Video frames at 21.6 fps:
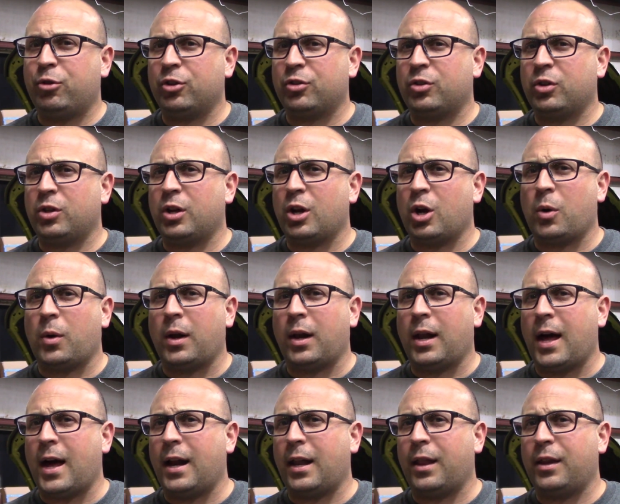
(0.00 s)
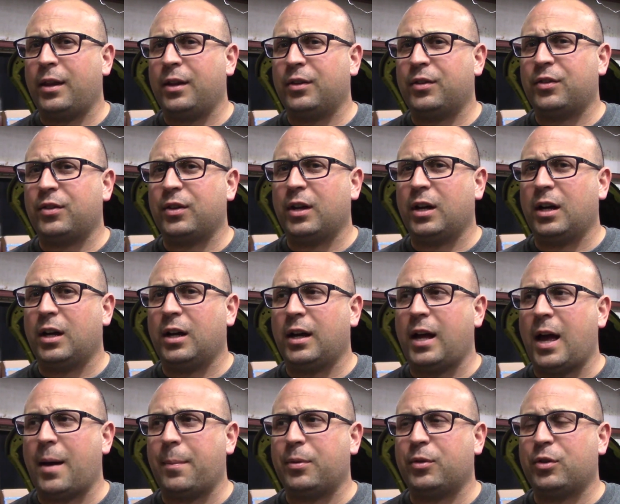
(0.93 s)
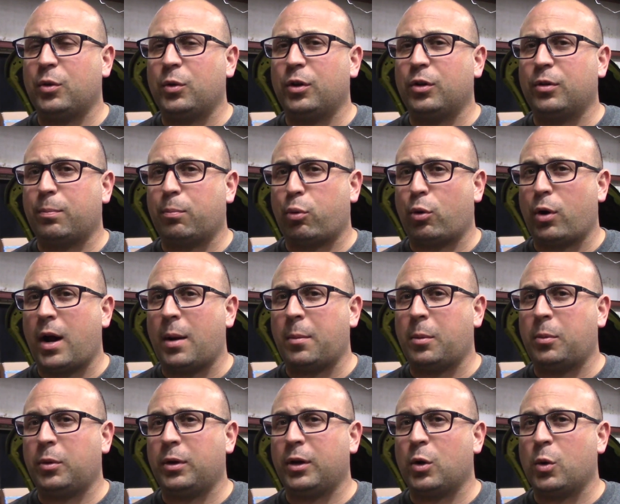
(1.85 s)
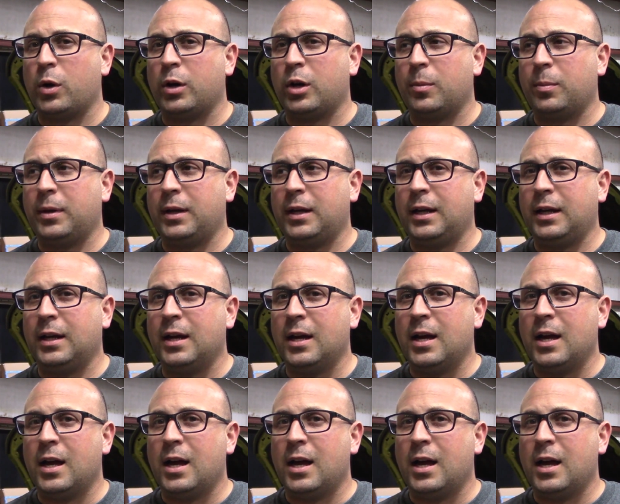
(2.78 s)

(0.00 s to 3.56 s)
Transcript: Just so you know, a lot of this episode is probably going to be,